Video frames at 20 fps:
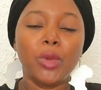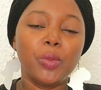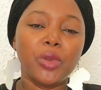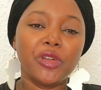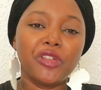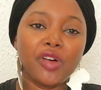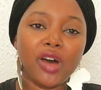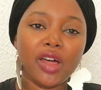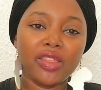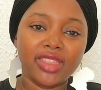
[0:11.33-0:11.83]

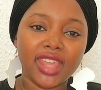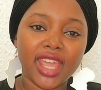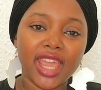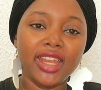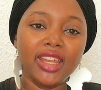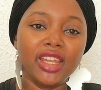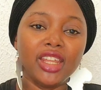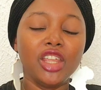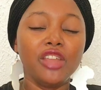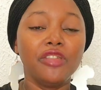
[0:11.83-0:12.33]
When I
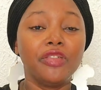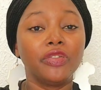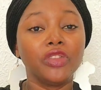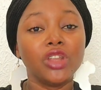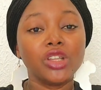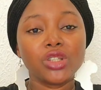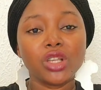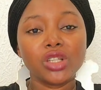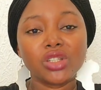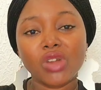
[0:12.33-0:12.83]
say
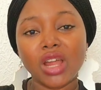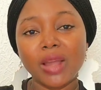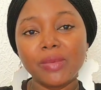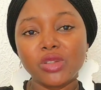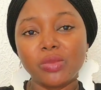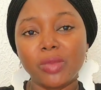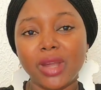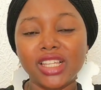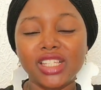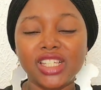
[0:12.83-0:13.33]
Ghana is
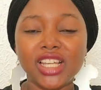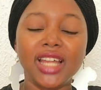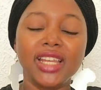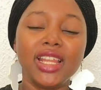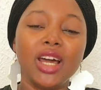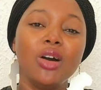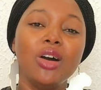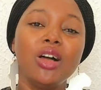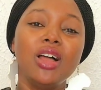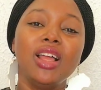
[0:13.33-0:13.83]
so
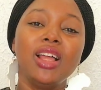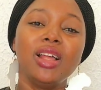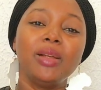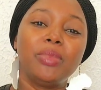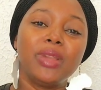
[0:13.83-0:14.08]
developed,